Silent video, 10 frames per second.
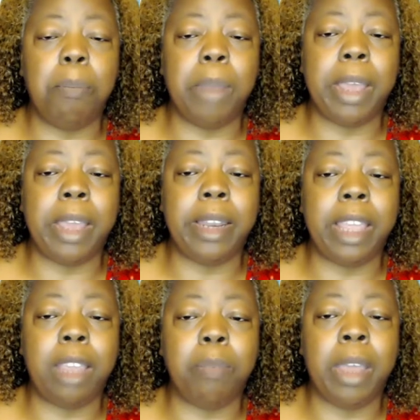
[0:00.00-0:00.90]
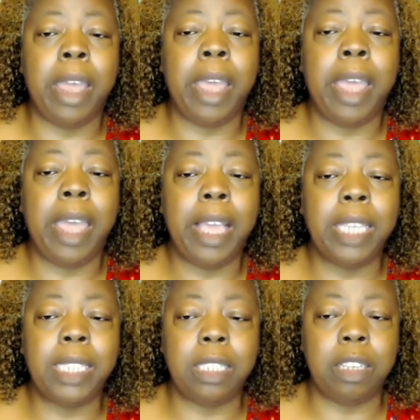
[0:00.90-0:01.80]
man named
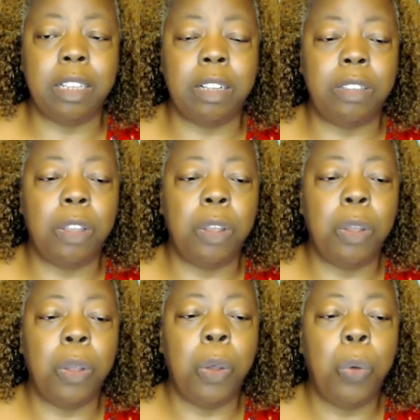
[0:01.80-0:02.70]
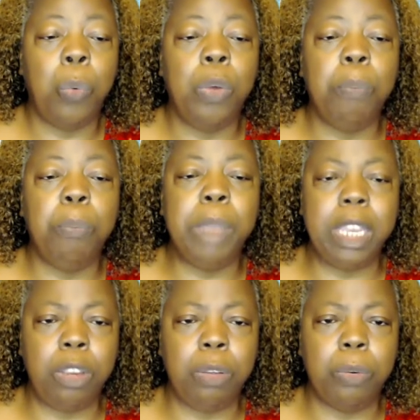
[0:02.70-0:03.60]
Hazael will
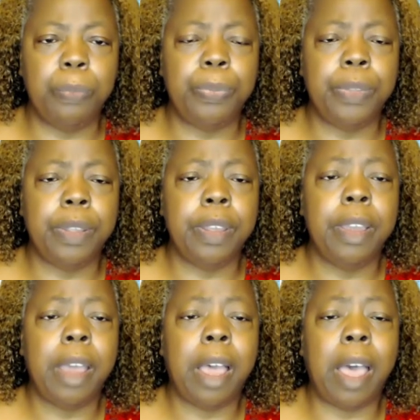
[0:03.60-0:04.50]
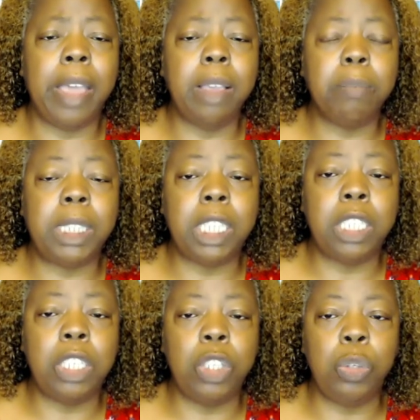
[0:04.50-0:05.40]
meet you. I am
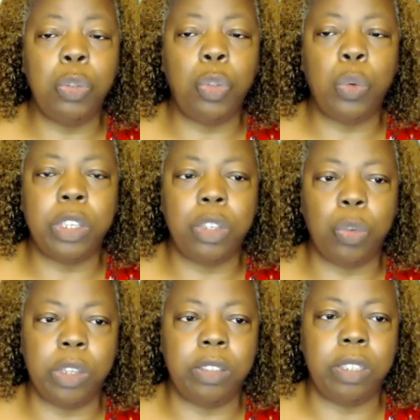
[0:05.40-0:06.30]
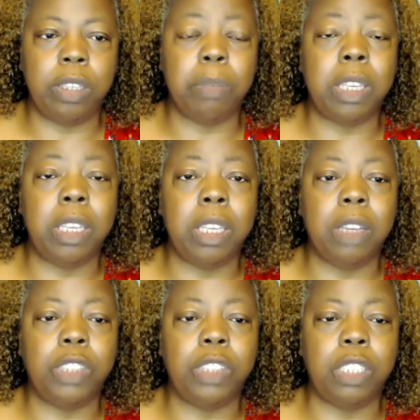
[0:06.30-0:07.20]
sending you to anoint him
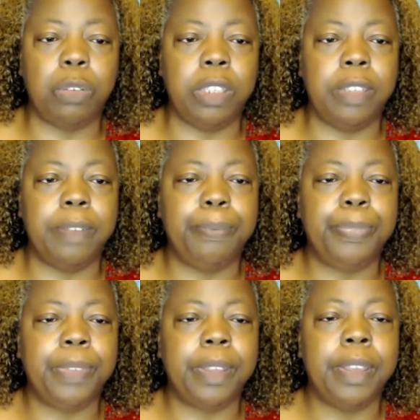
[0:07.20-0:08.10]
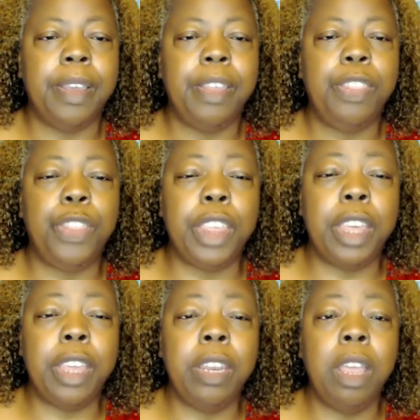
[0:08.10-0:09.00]
king of Syria.
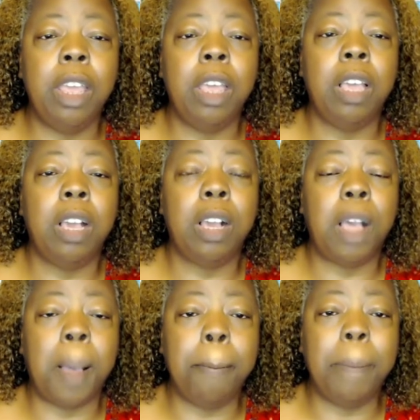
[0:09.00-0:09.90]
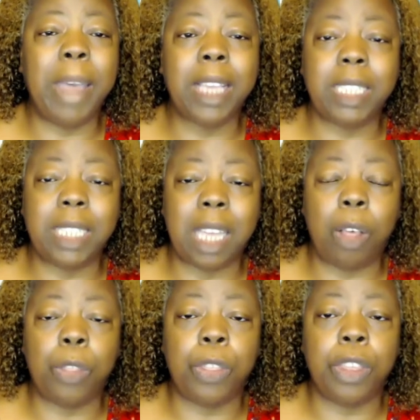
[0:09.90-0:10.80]
Then come back
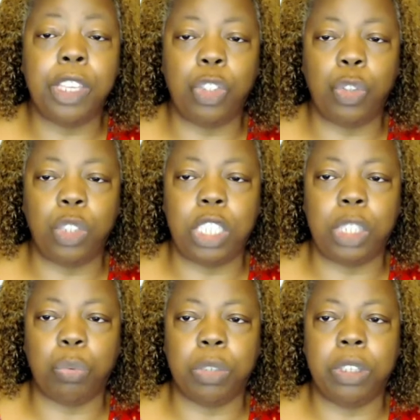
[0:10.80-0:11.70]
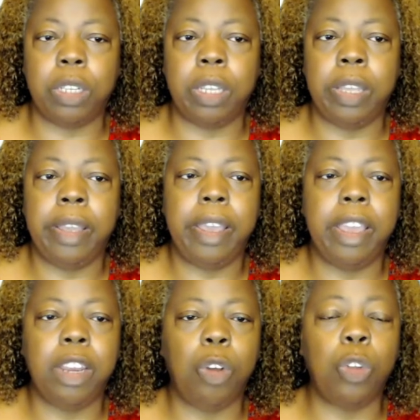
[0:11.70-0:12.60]
south into Israel
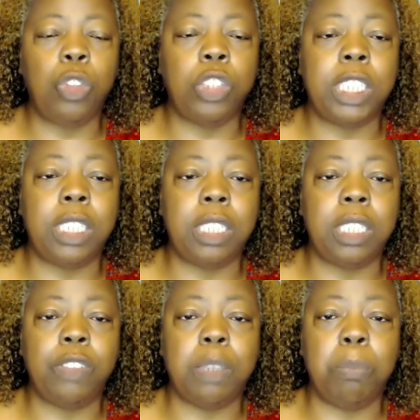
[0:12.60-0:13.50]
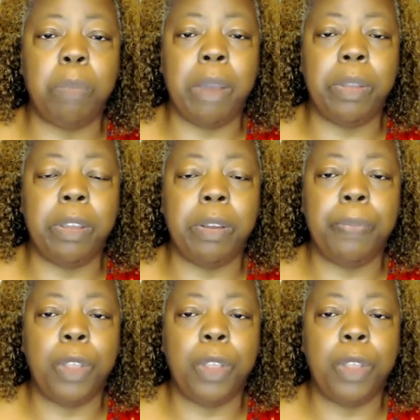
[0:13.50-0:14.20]
and go to the city of Samaria,